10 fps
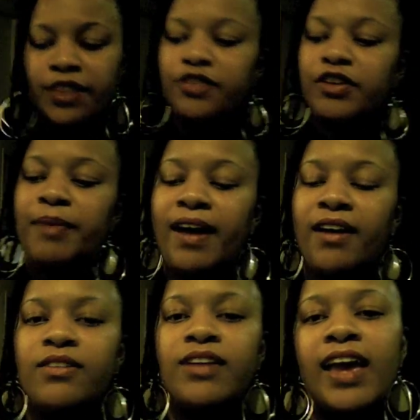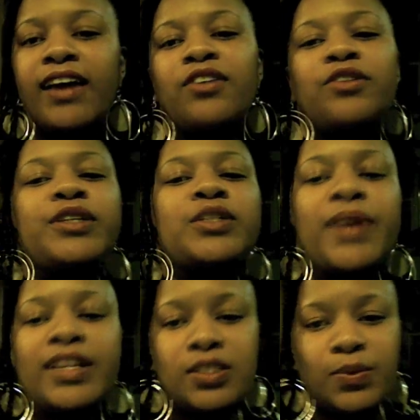3-pound ankle wrist
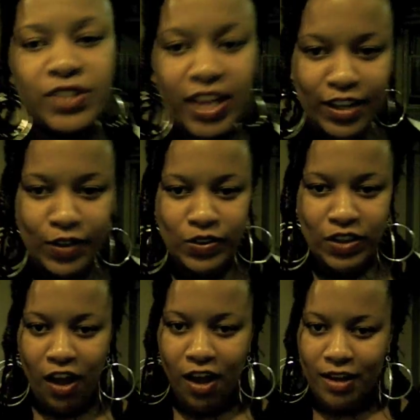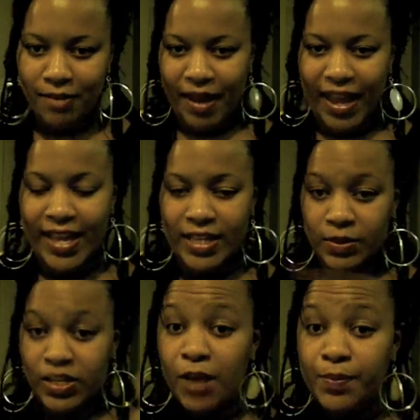weights, which I use on my hands,
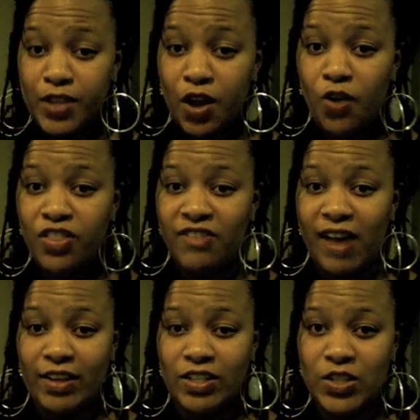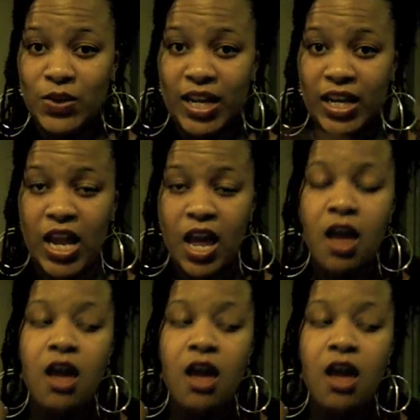which helps to hold the vinyl suit in.